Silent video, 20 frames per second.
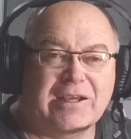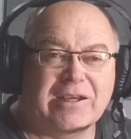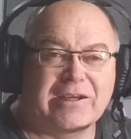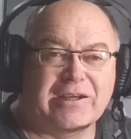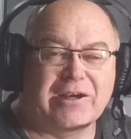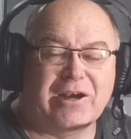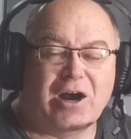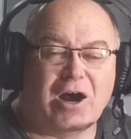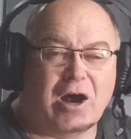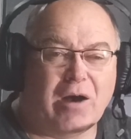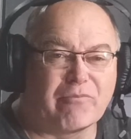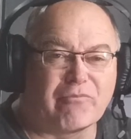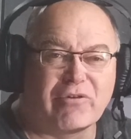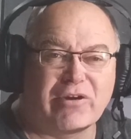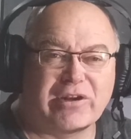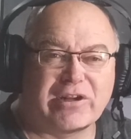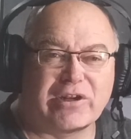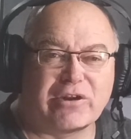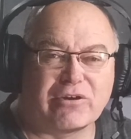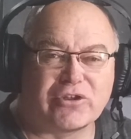I'm
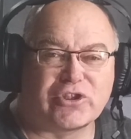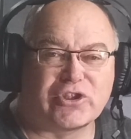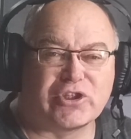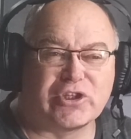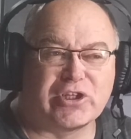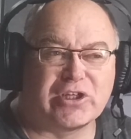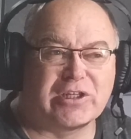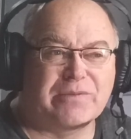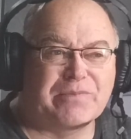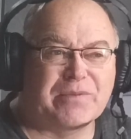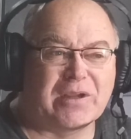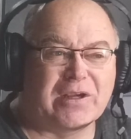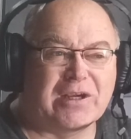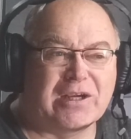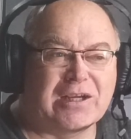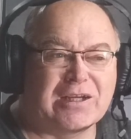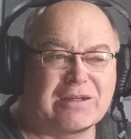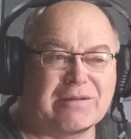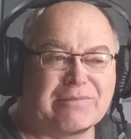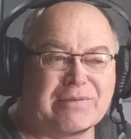really not sure.
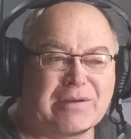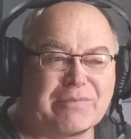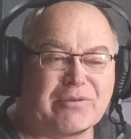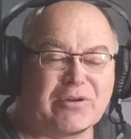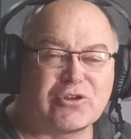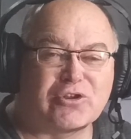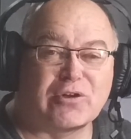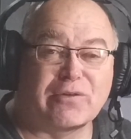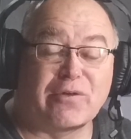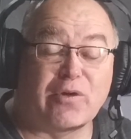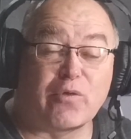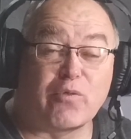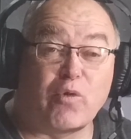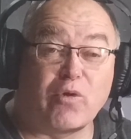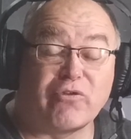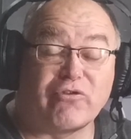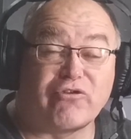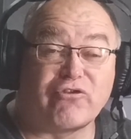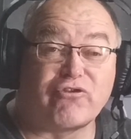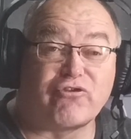I'm not sure if I would
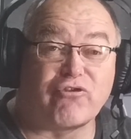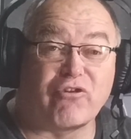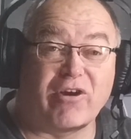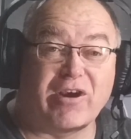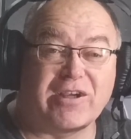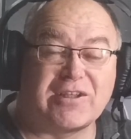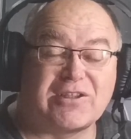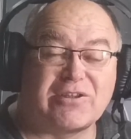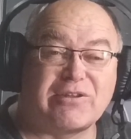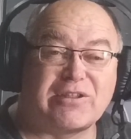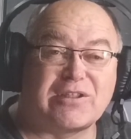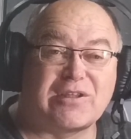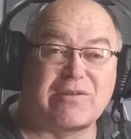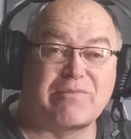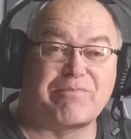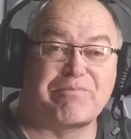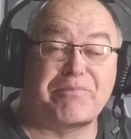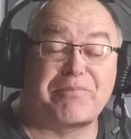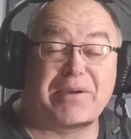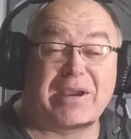want to try. So it's
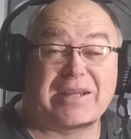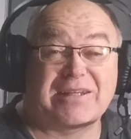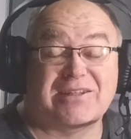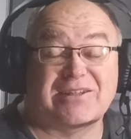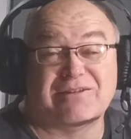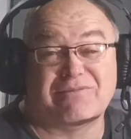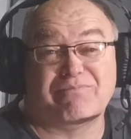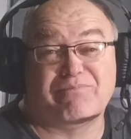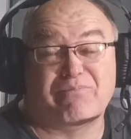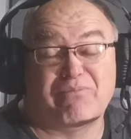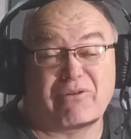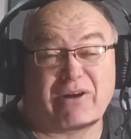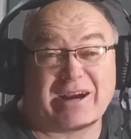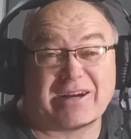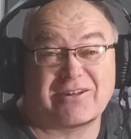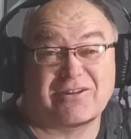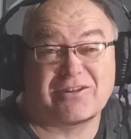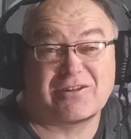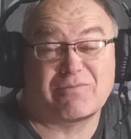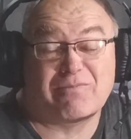in best
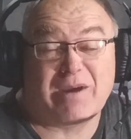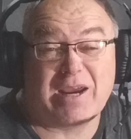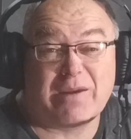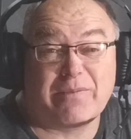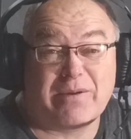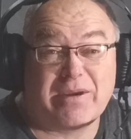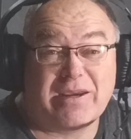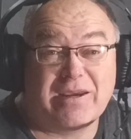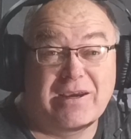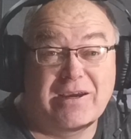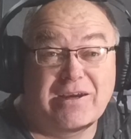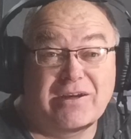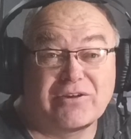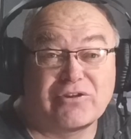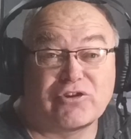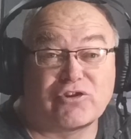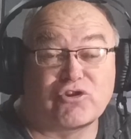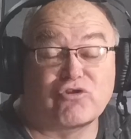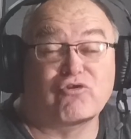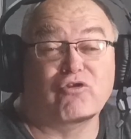practice maybe
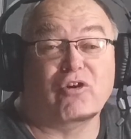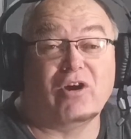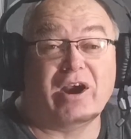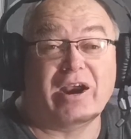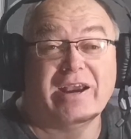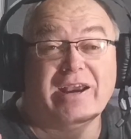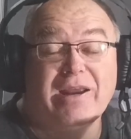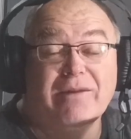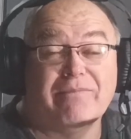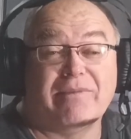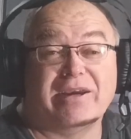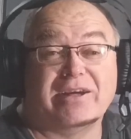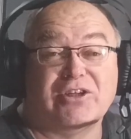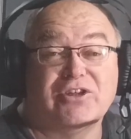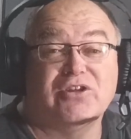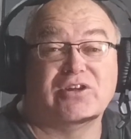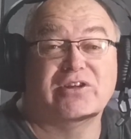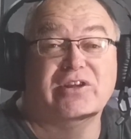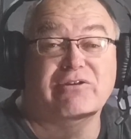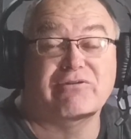to try and make
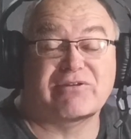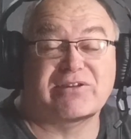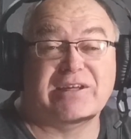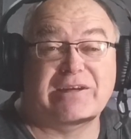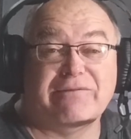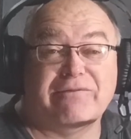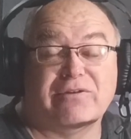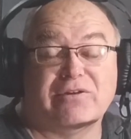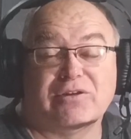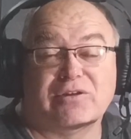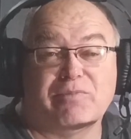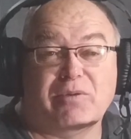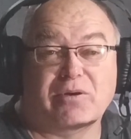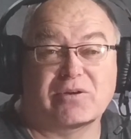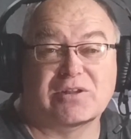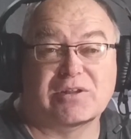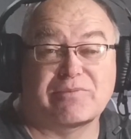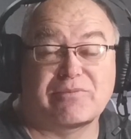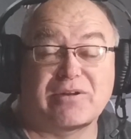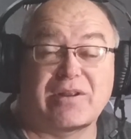sure they're as even as
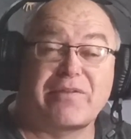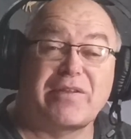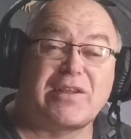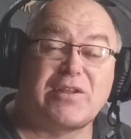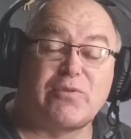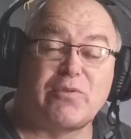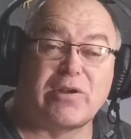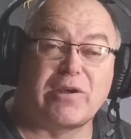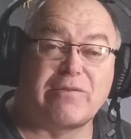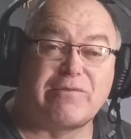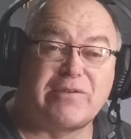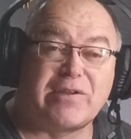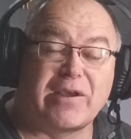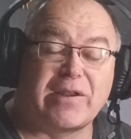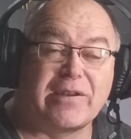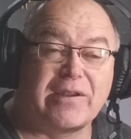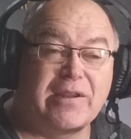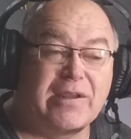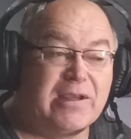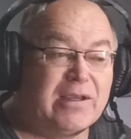possible. And that's what I've
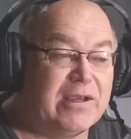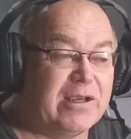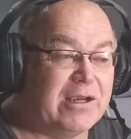done.